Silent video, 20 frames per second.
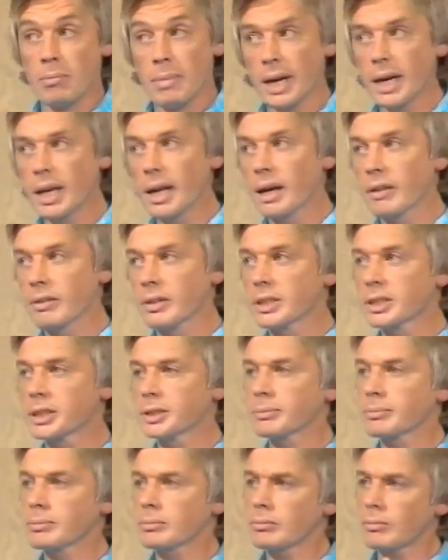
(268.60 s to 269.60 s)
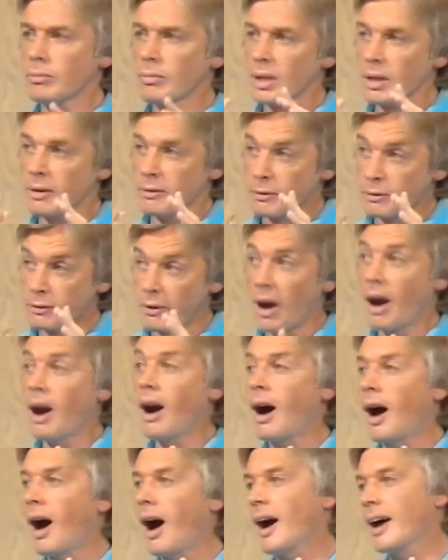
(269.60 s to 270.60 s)
many others
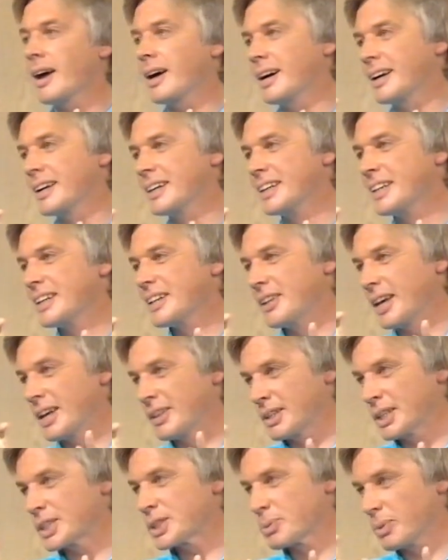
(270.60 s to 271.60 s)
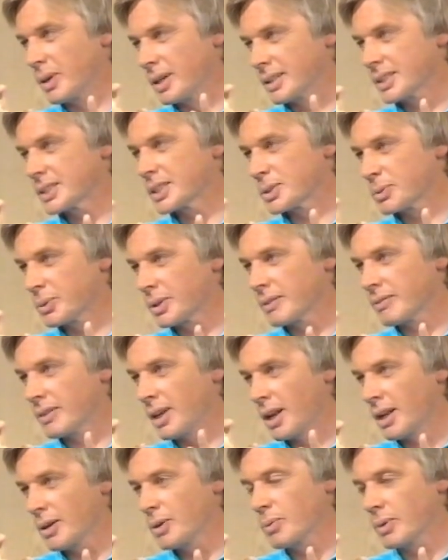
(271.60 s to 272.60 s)
far higher than this one. This is one of the
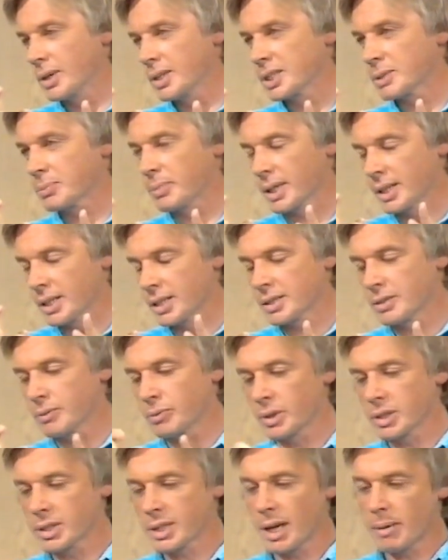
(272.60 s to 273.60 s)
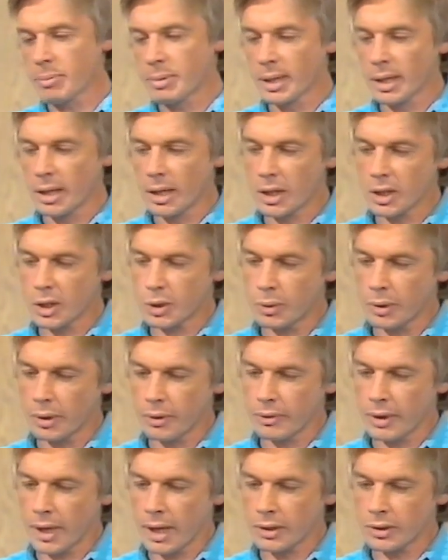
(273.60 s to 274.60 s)
low ones because of what's happened in the last
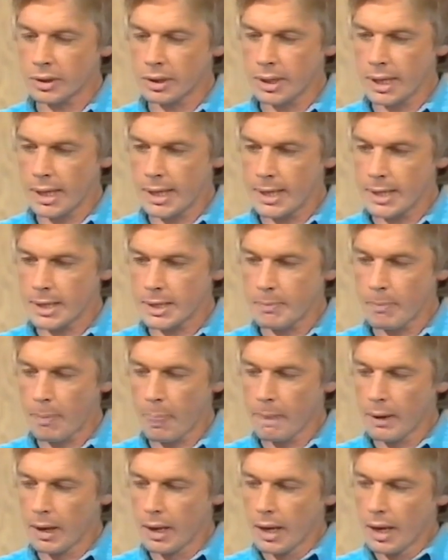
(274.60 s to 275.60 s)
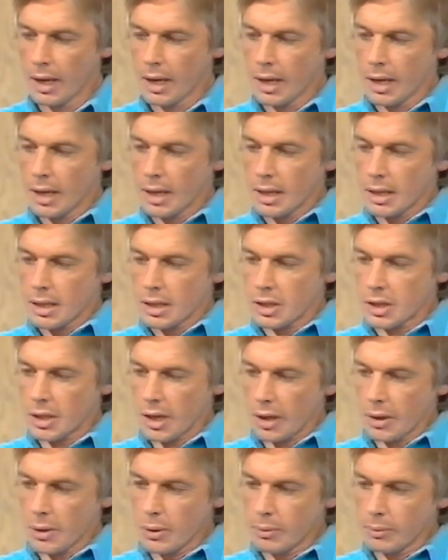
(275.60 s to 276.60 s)
12,000 years.
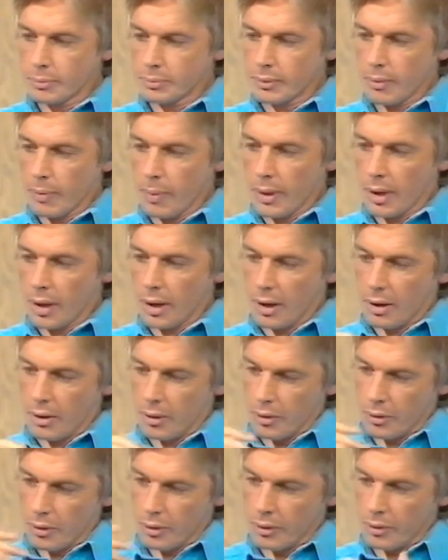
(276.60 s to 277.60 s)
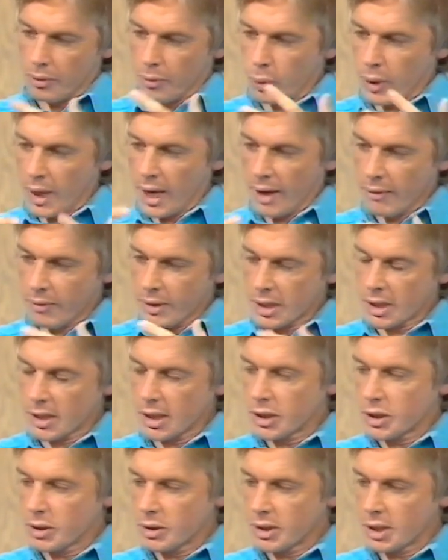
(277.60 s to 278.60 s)
So we have this
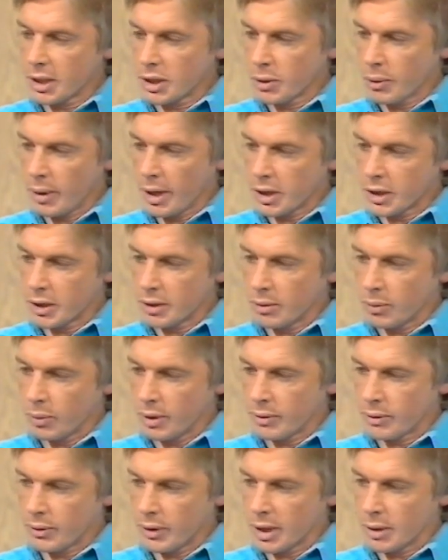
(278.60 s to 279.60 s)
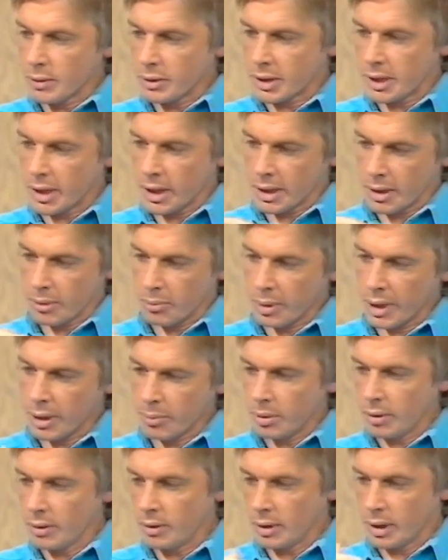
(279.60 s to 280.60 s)
situation with frequencies and
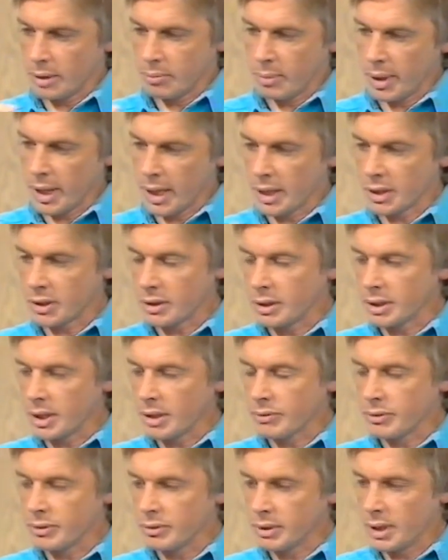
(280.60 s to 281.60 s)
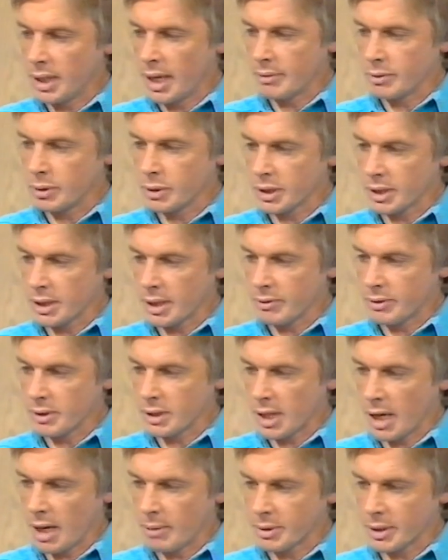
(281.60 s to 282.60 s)
people and beings on different levels at
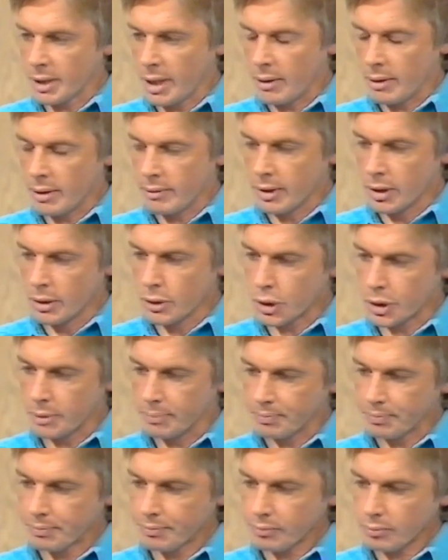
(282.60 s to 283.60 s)
different times of their evolution.